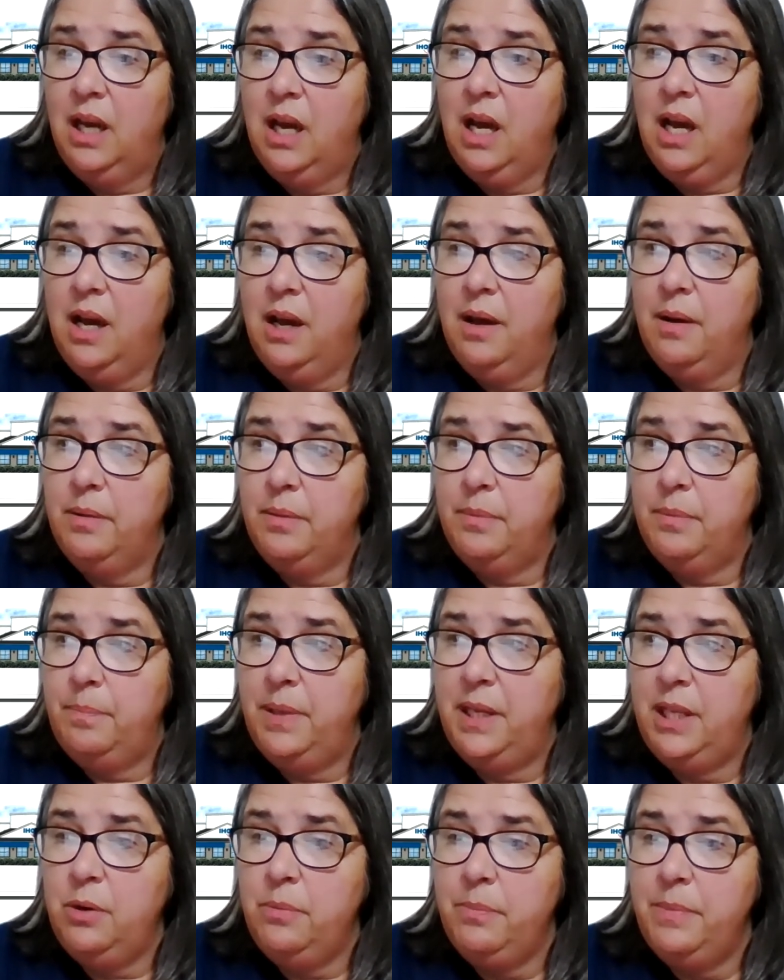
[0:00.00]

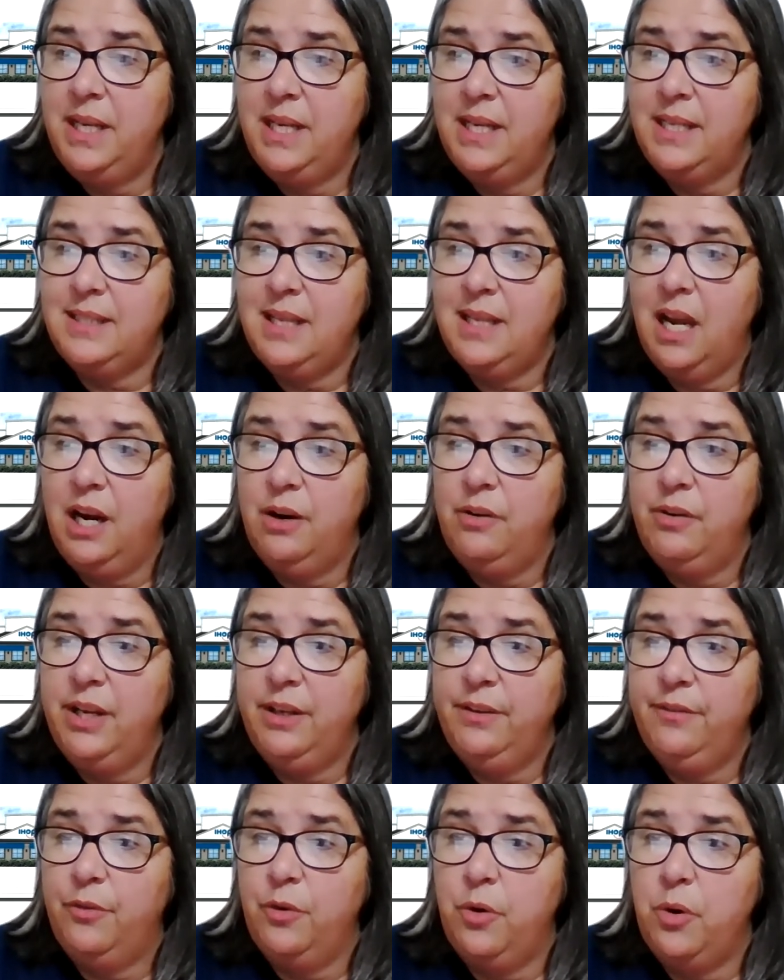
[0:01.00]
Peterman is
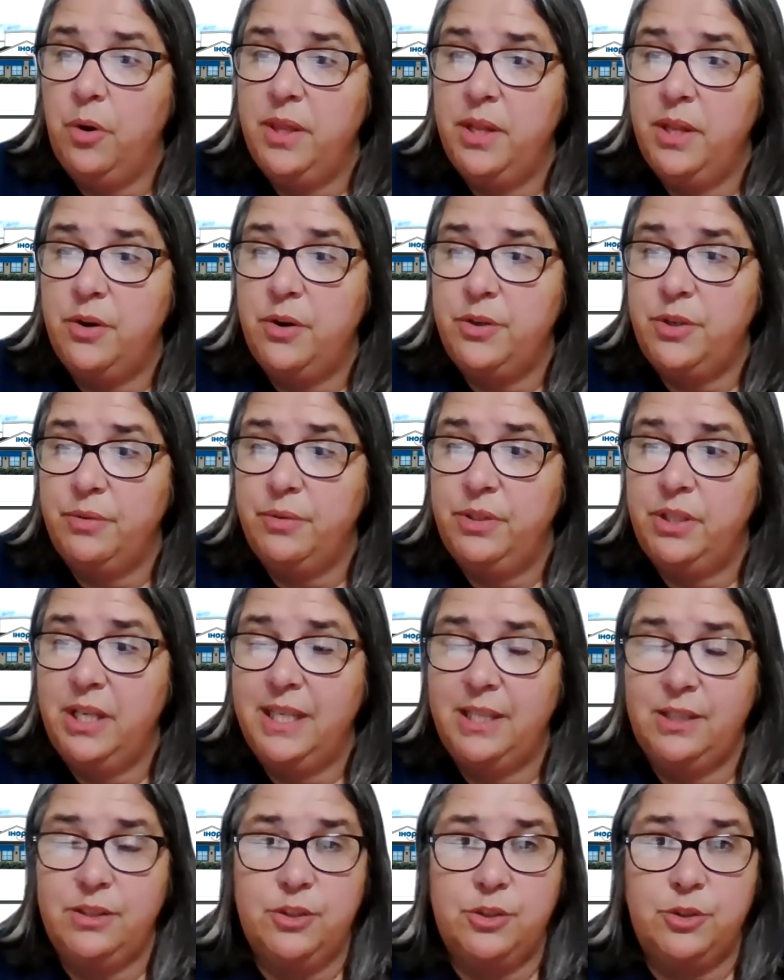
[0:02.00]
hiring for the Nordonia
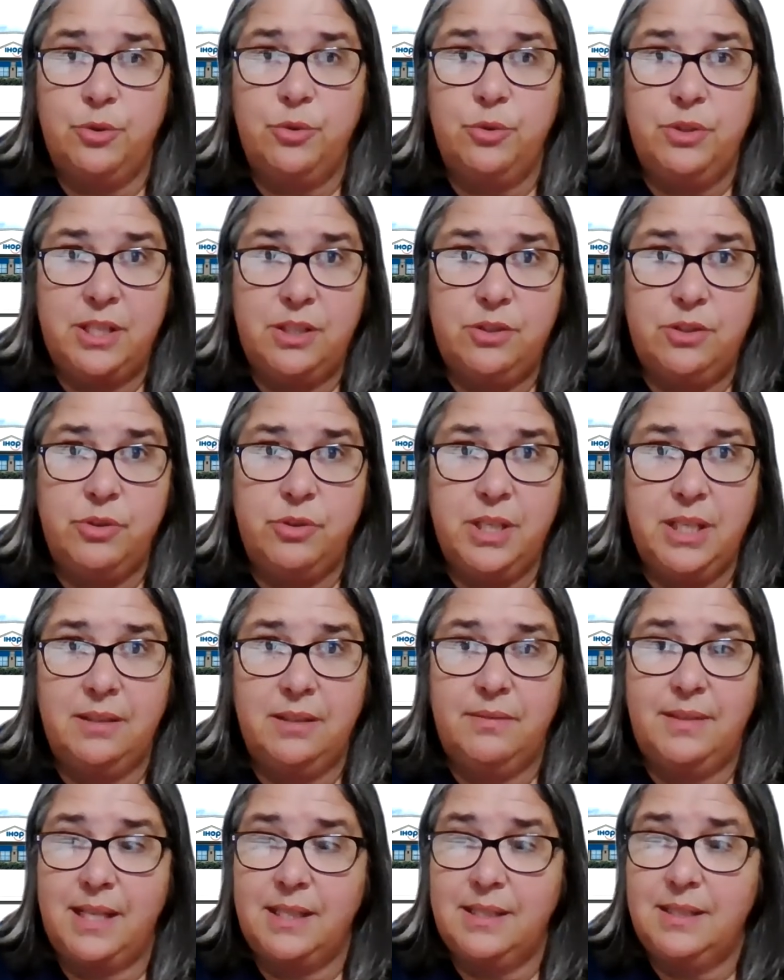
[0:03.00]
Hills School District.
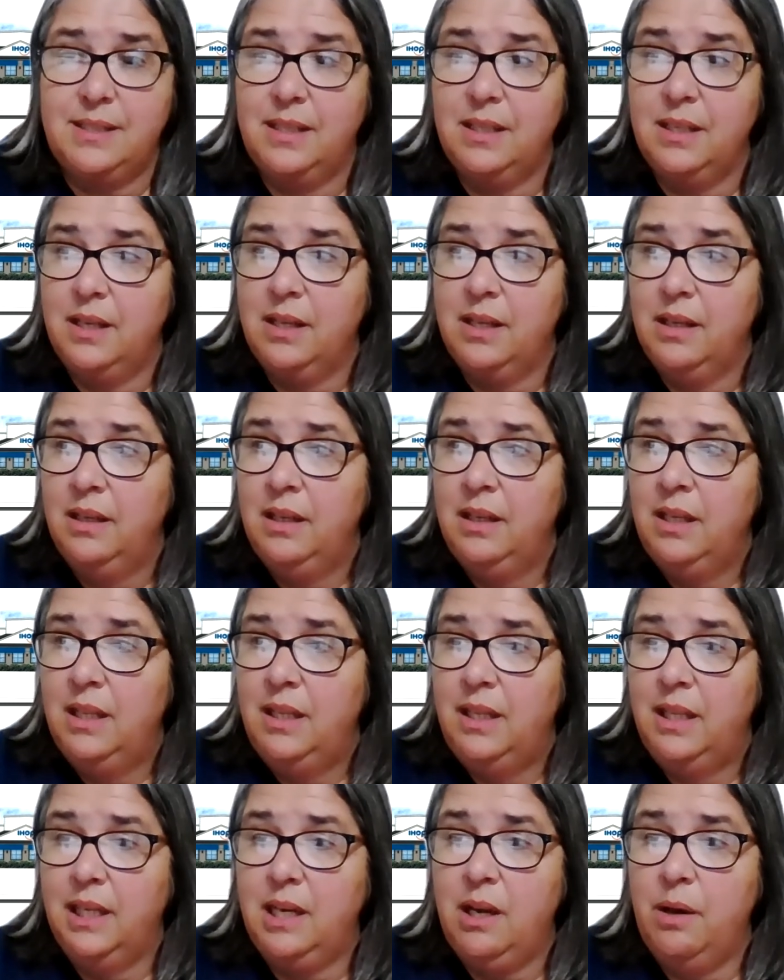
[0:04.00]
That's the
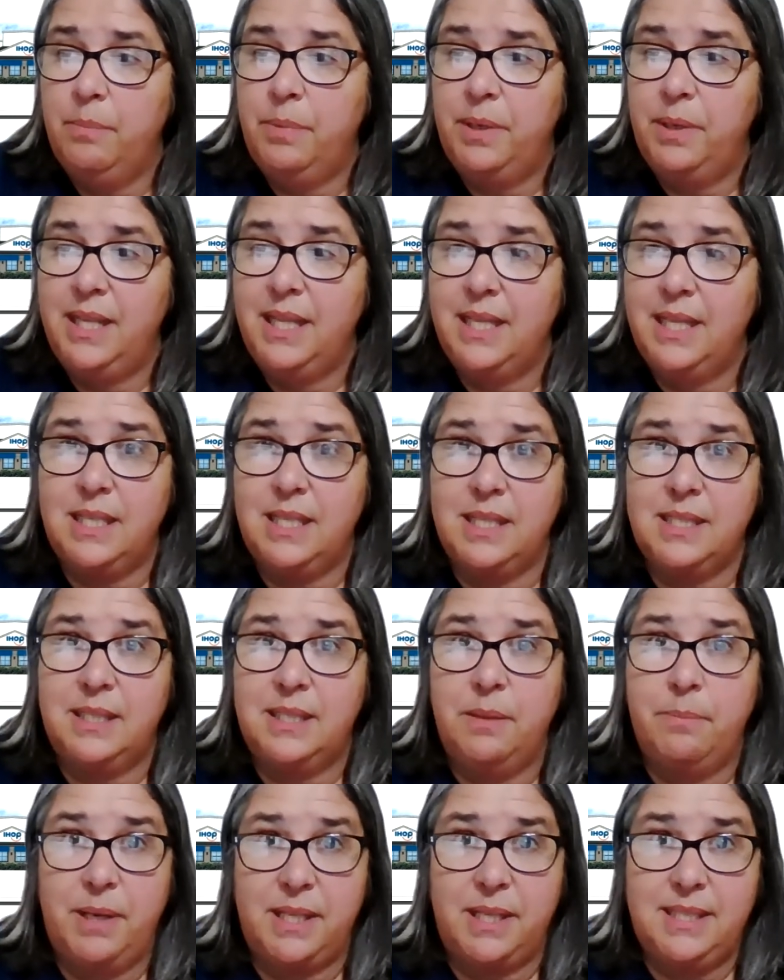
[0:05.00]
company that does
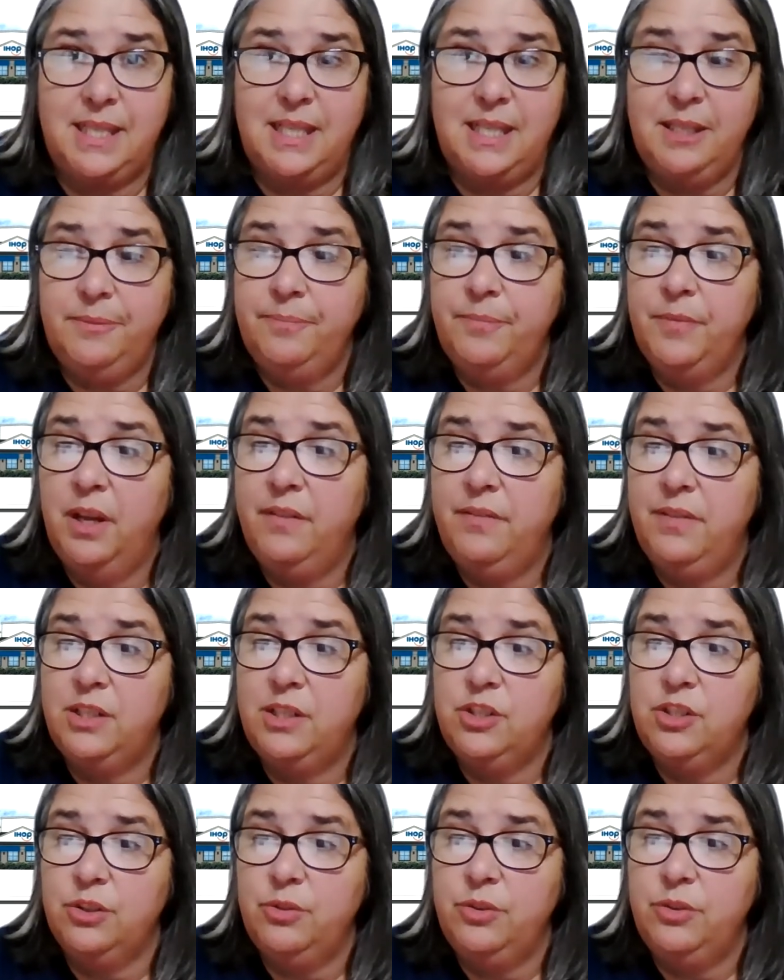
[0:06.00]
the busing of the
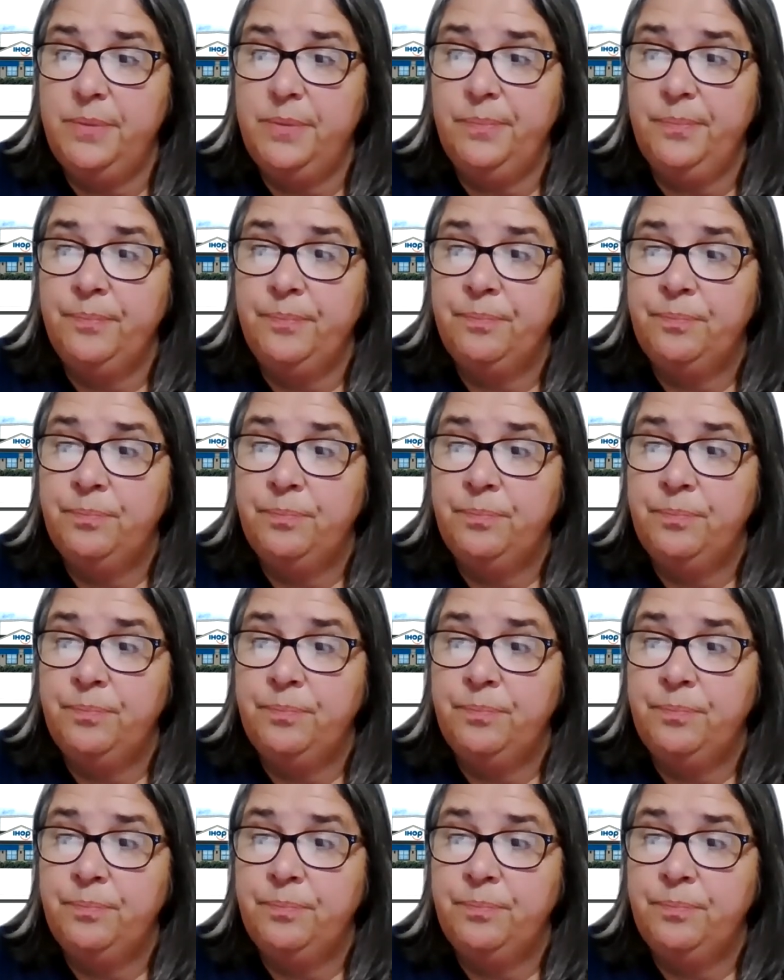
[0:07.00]
children.